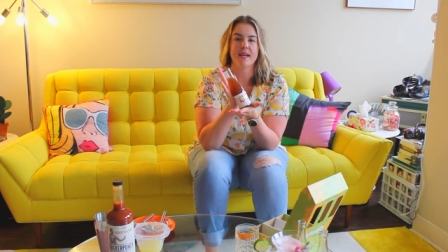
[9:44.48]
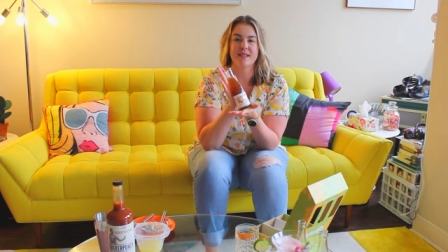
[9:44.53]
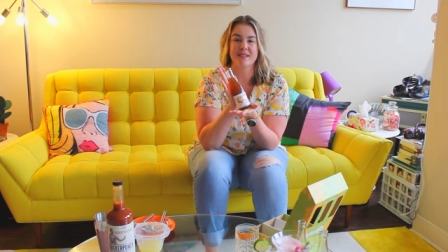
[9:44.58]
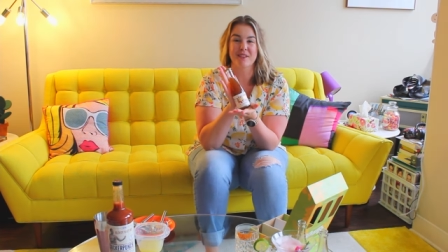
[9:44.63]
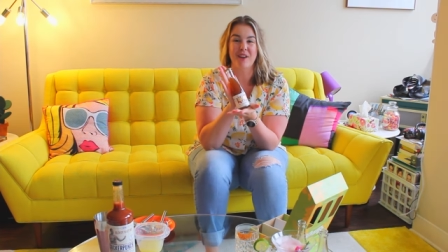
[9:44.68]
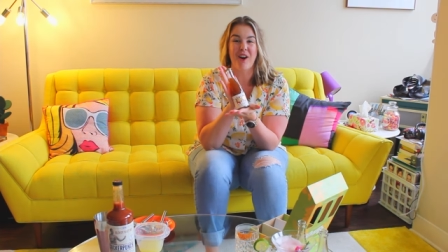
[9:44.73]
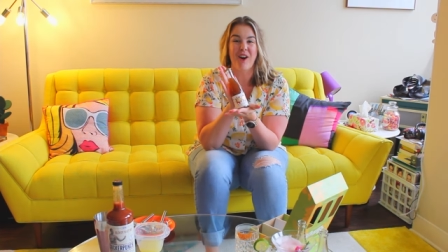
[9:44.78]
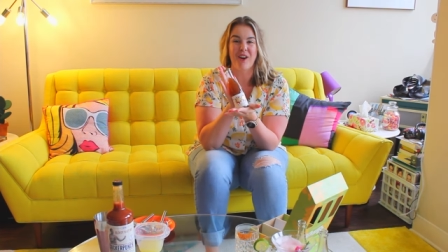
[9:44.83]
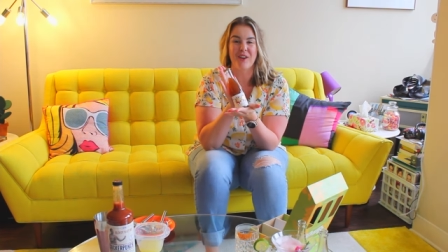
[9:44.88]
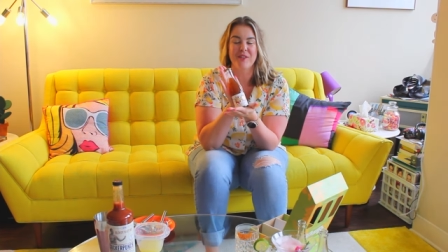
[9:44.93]
is
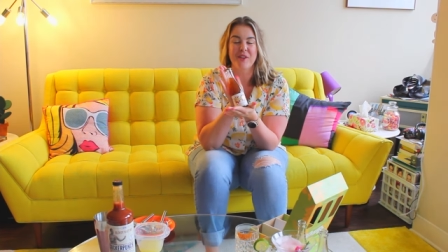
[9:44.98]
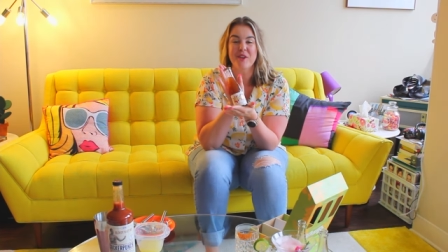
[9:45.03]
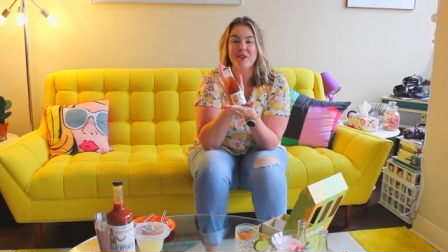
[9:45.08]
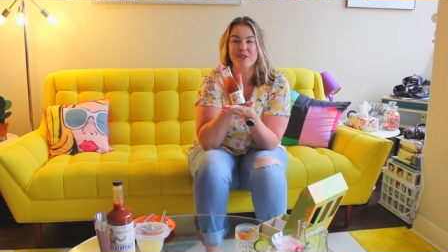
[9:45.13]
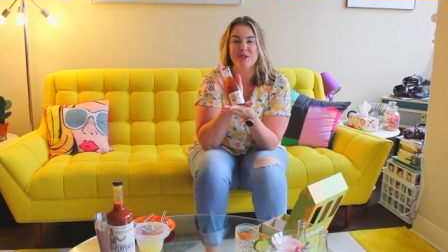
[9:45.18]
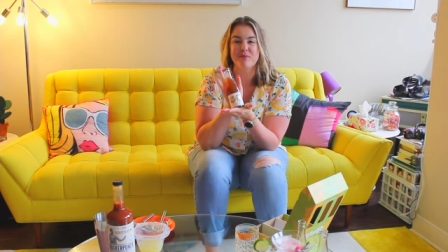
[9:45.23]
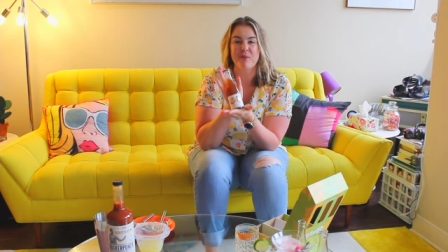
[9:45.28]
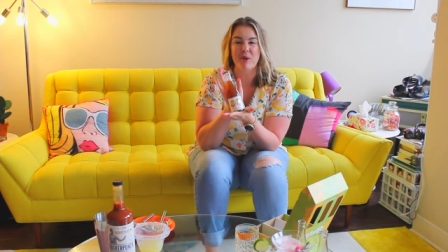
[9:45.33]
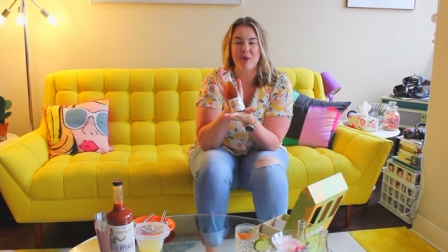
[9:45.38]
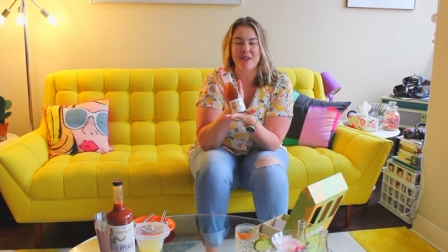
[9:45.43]
called
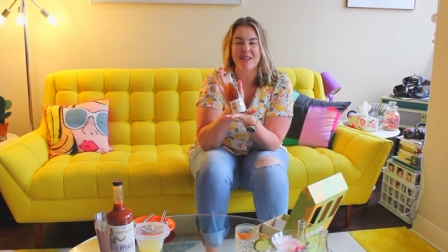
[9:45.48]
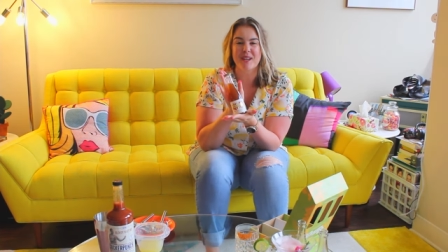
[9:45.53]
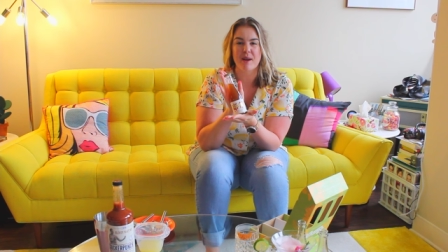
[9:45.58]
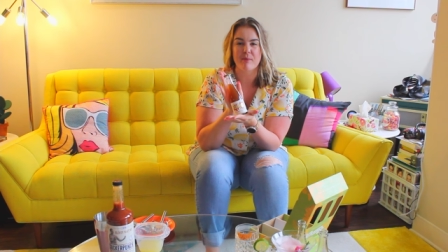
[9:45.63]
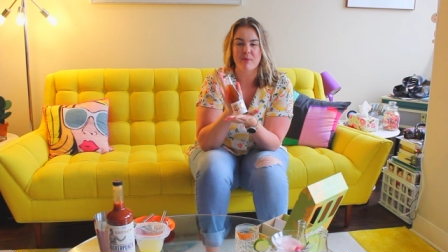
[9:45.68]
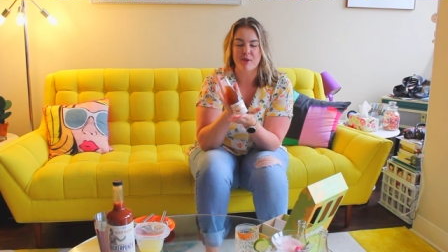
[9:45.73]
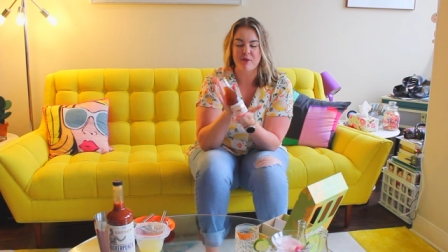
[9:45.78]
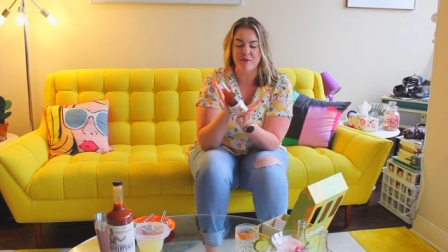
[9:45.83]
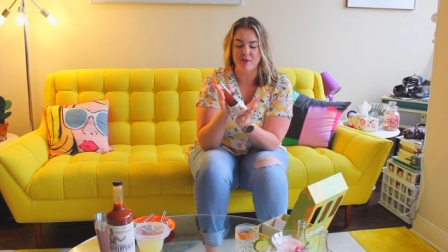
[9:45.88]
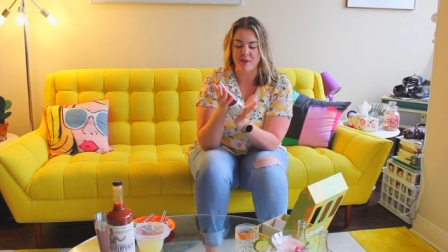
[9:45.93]
Smoky
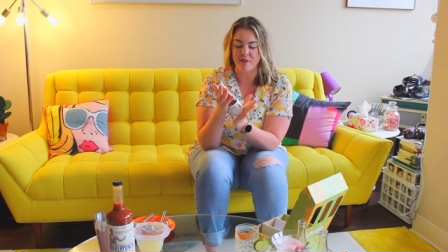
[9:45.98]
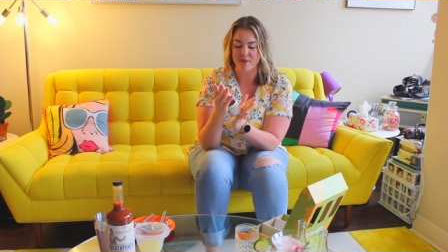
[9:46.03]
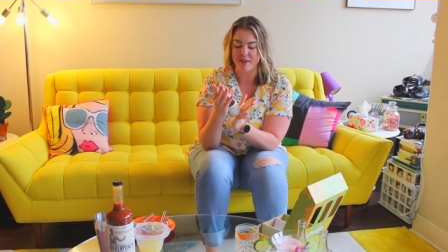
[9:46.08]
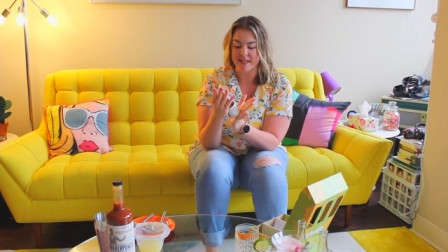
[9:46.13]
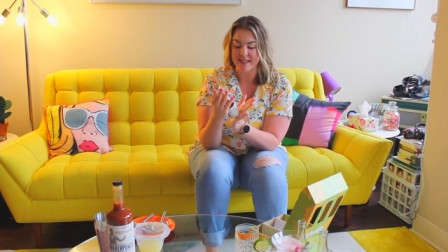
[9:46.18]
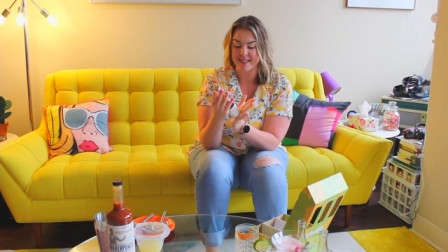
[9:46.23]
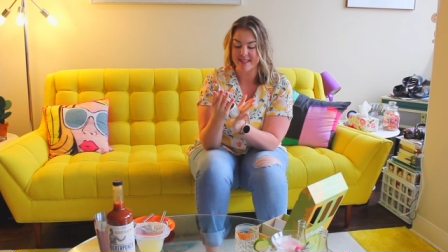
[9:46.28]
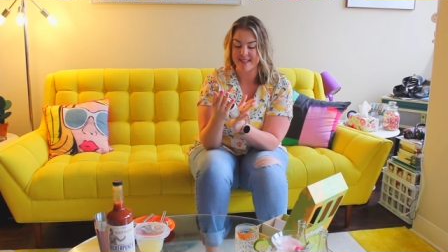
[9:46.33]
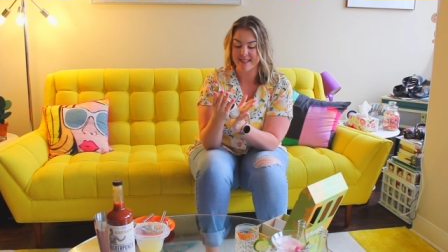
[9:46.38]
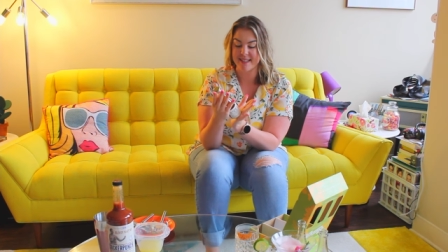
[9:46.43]
No.
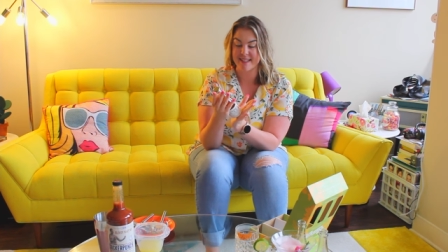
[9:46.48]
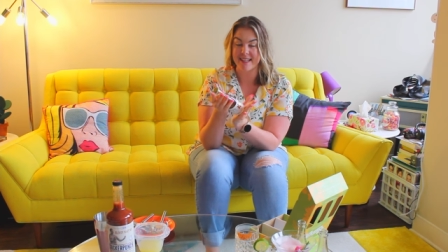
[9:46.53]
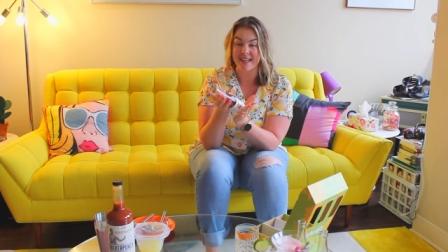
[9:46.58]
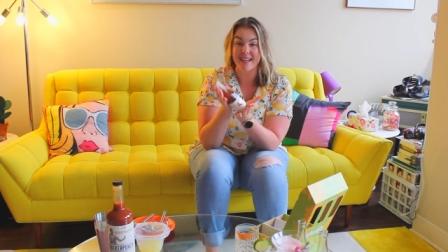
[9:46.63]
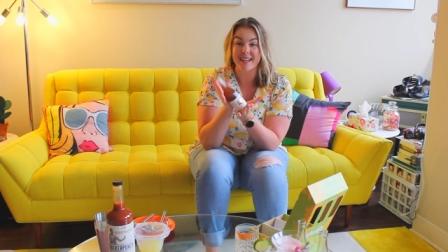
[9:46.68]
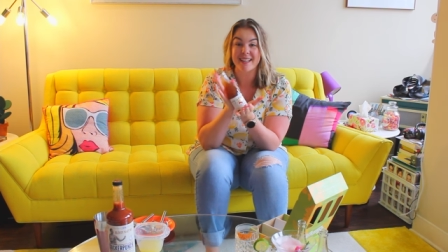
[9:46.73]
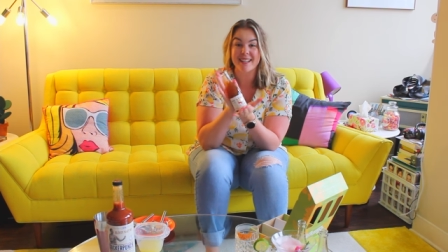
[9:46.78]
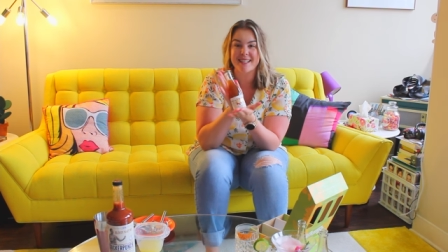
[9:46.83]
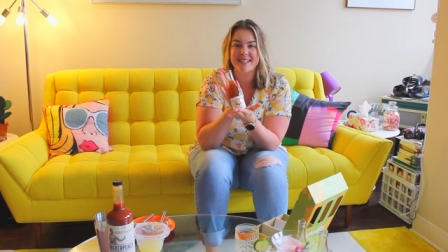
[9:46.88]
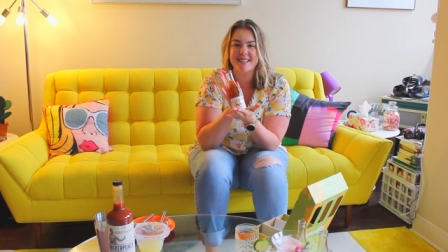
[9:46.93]

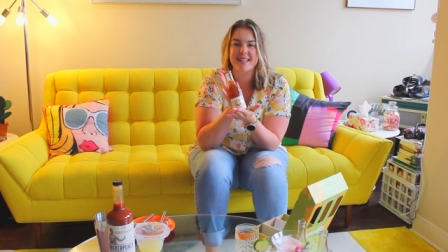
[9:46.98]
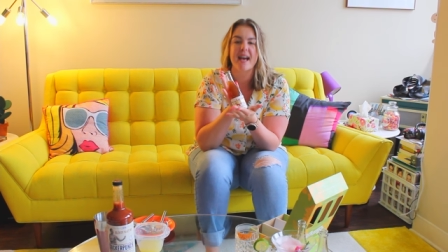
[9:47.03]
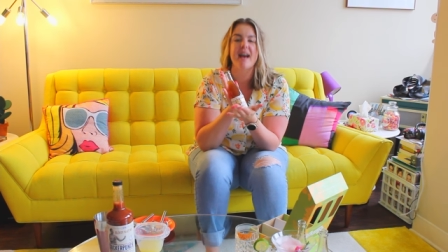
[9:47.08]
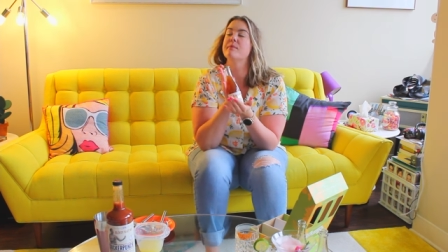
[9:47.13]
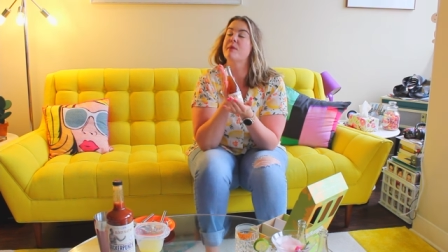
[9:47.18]
56.